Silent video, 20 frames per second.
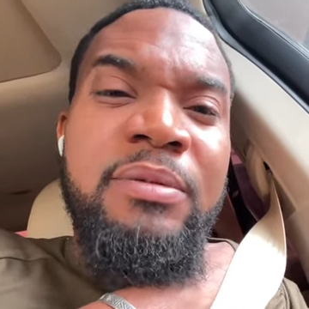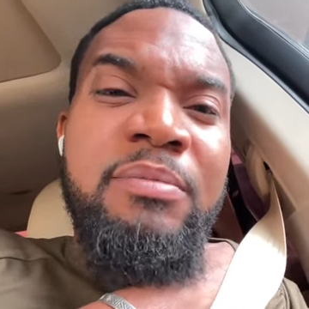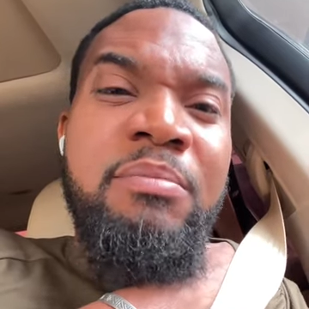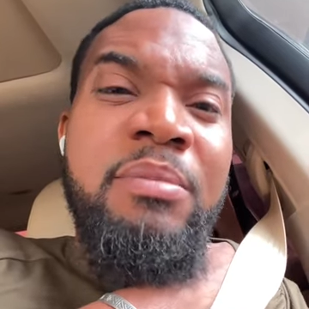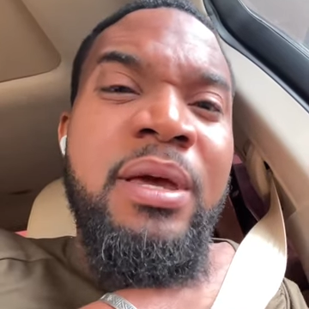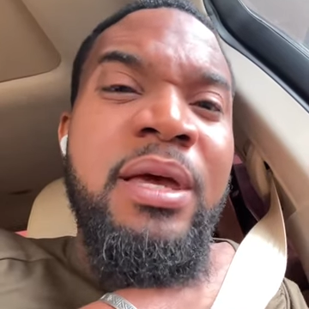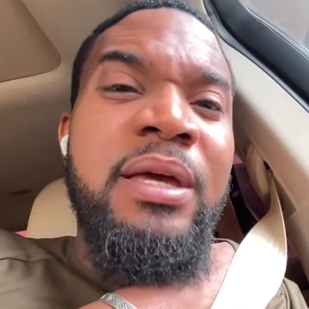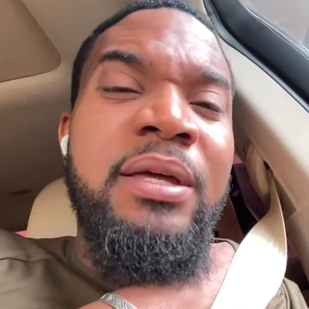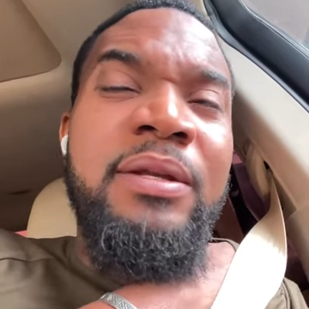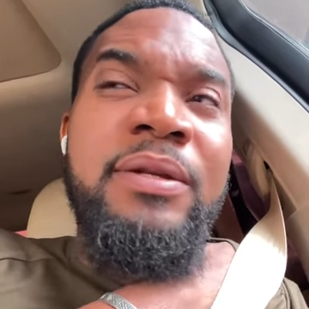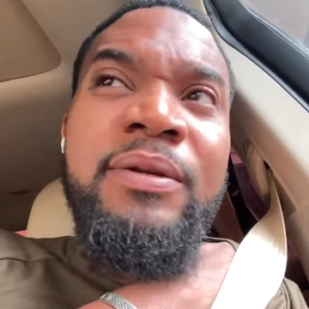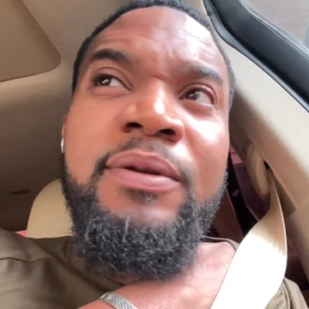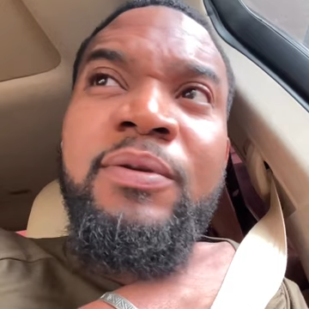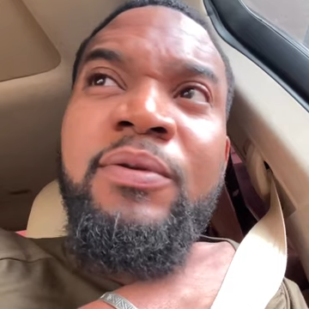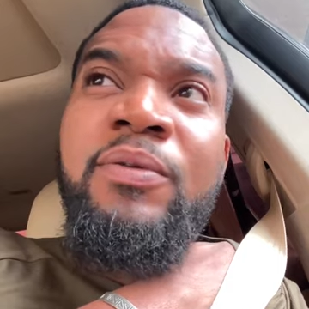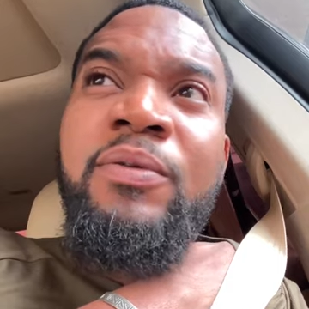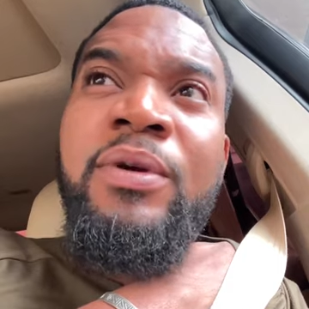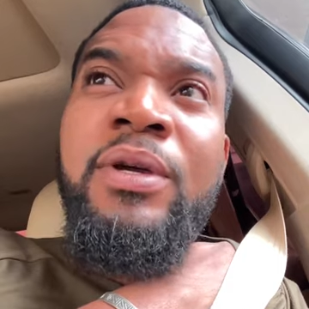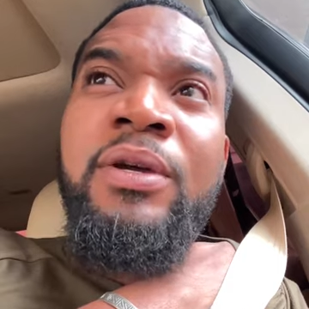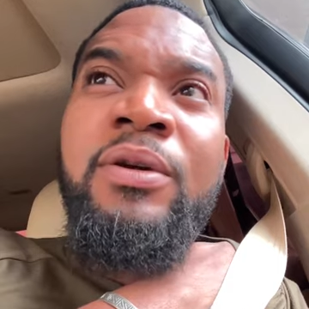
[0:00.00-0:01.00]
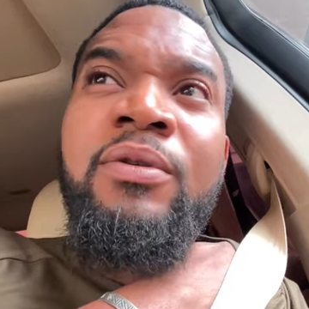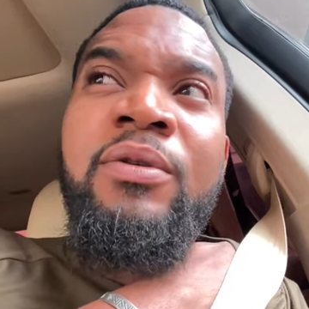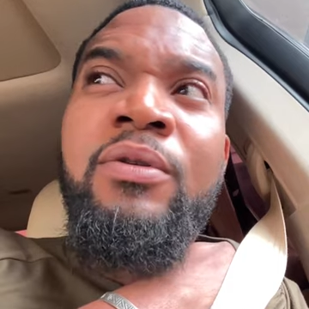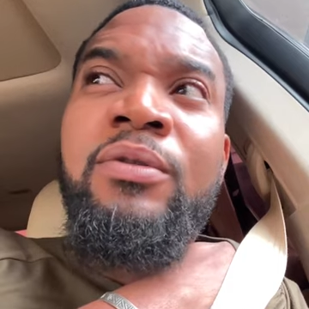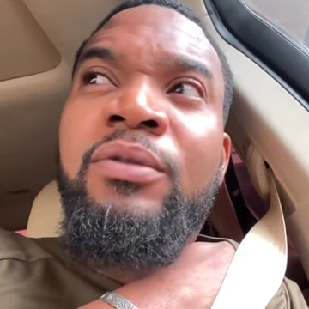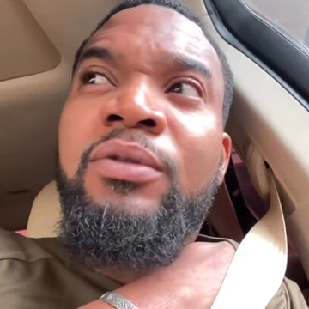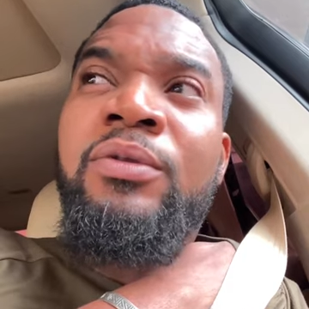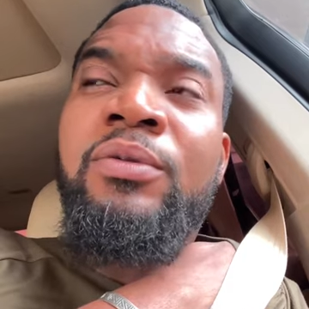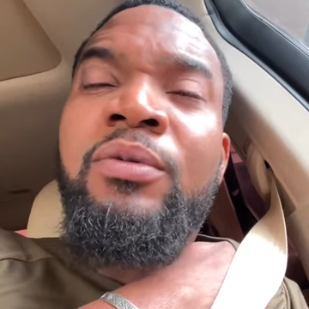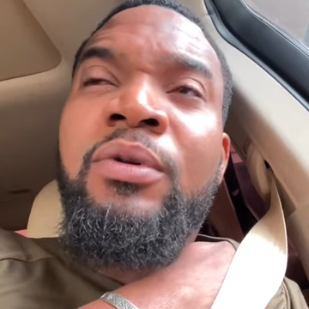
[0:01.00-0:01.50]
Men, we go
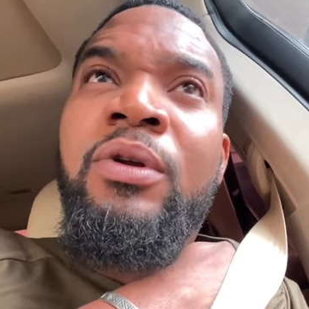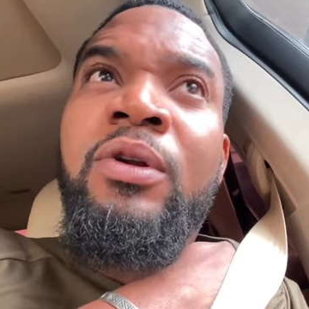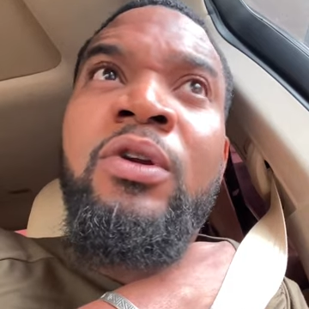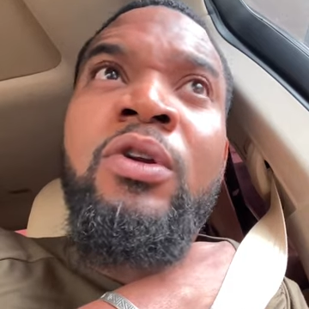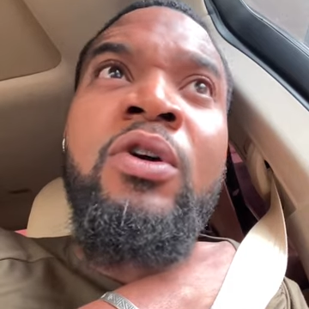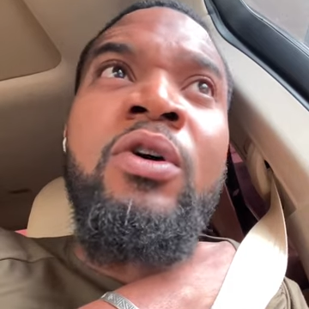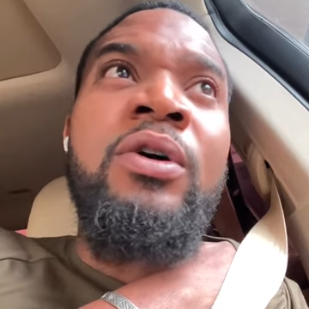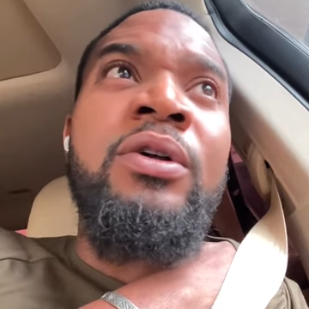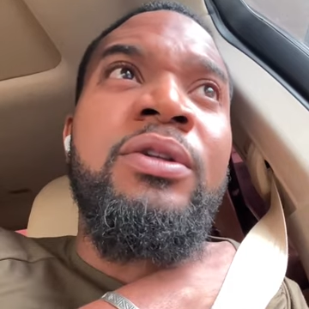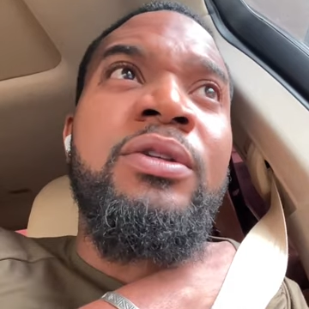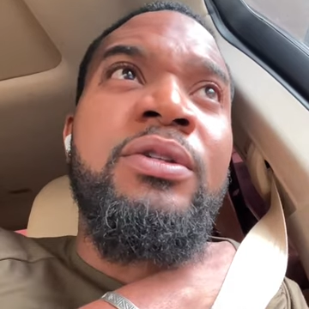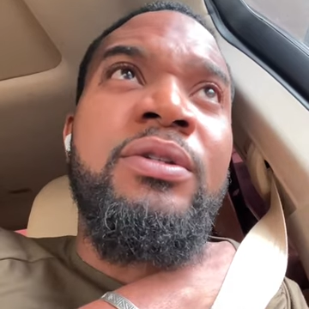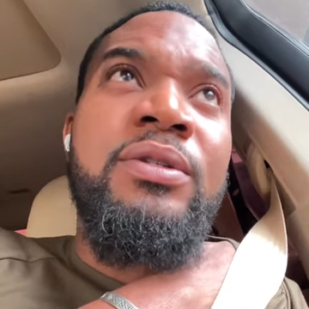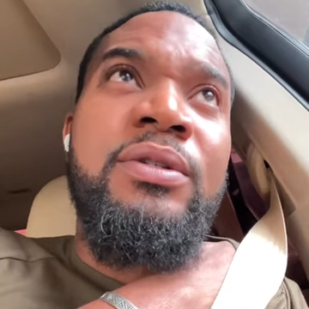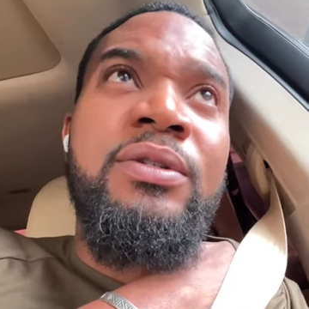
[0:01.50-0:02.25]
through a lot